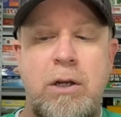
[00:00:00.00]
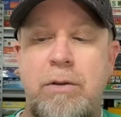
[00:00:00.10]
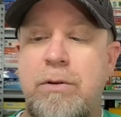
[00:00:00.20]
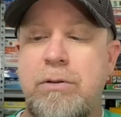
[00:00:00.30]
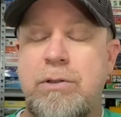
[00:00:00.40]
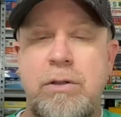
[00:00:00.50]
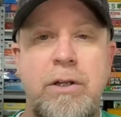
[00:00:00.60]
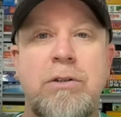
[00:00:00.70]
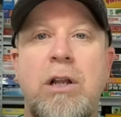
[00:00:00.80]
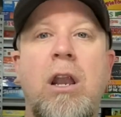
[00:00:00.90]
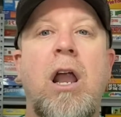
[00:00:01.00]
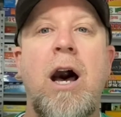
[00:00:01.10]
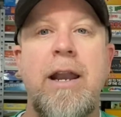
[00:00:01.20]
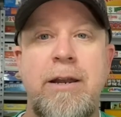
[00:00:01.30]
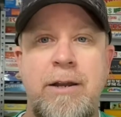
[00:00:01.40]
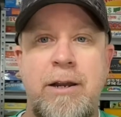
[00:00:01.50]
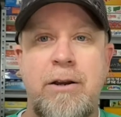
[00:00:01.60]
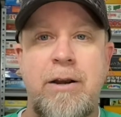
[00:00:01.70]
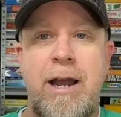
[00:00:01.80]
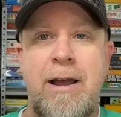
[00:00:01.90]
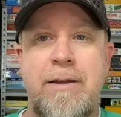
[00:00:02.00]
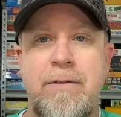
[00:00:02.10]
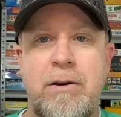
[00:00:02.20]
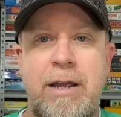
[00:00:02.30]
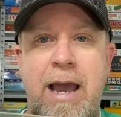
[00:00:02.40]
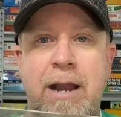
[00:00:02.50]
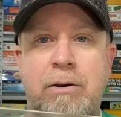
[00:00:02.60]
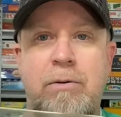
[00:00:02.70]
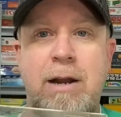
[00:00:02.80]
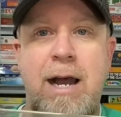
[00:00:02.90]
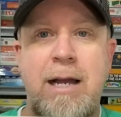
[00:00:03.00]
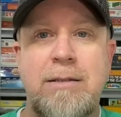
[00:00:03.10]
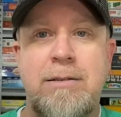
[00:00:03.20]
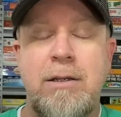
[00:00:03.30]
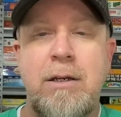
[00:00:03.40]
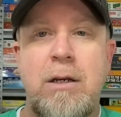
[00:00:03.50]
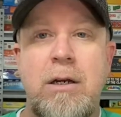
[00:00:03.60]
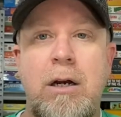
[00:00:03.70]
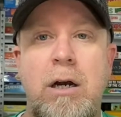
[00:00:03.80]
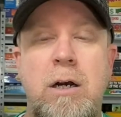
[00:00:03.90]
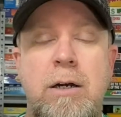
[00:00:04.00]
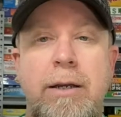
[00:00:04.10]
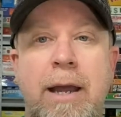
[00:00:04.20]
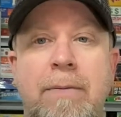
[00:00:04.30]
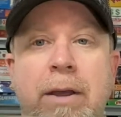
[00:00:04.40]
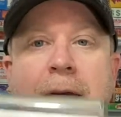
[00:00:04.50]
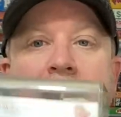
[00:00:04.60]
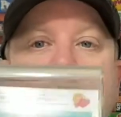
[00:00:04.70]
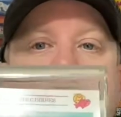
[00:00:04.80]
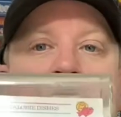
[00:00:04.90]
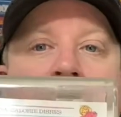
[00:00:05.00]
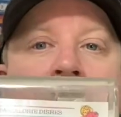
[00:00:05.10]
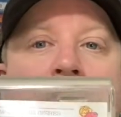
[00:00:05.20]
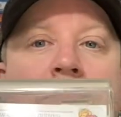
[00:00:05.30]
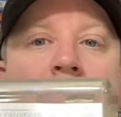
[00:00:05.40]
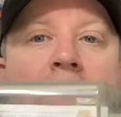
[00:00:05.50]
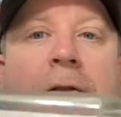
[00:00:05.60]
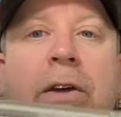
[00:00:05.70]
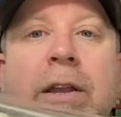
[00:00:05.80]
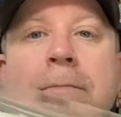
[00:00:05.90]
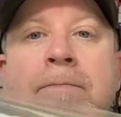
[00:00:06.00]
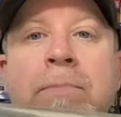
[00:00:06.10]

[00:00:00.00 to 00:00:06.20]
a lot in here, and they're categorized, and the case that comes with it.